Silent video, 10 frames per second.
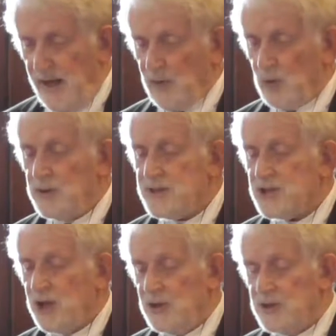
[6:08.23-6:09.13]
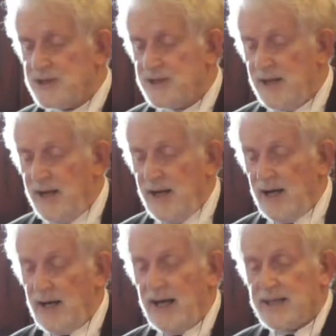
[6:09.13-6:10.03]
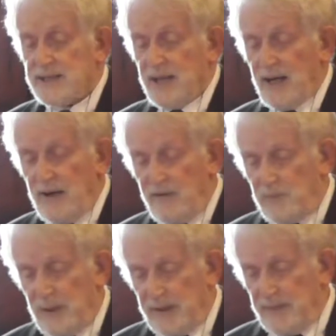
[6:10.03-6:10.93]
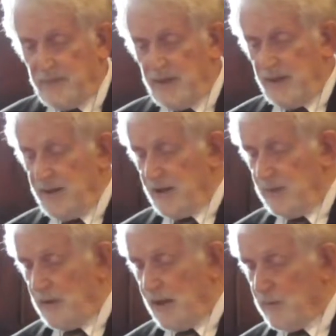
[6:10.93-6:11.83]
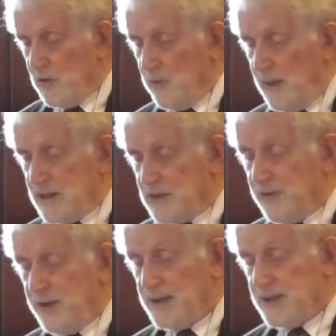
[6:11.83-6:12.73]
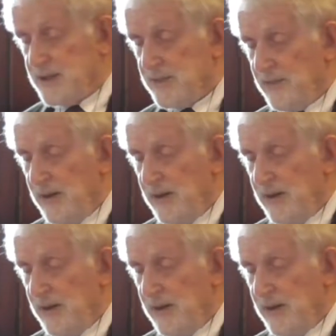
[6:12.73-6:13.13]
And all this shows how lax I have been in keeping up with past friends.